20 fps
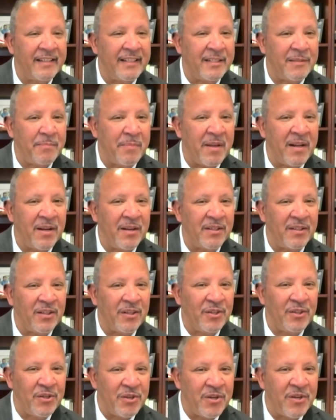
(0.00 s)
it's been a
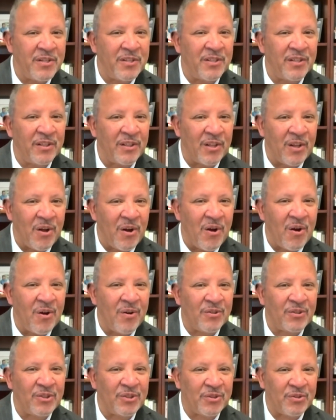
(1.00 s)
good,
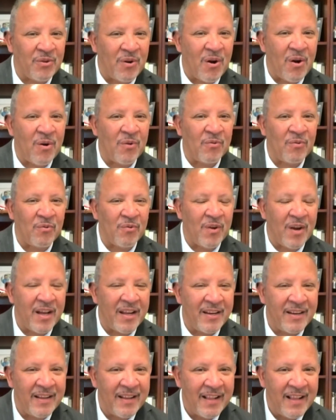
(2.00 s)
long, strong
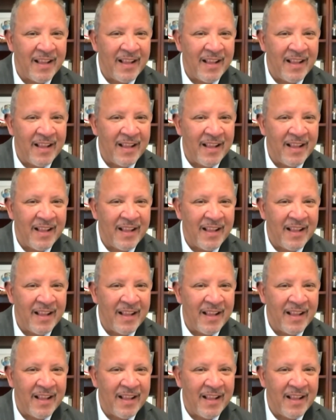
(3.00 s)
run.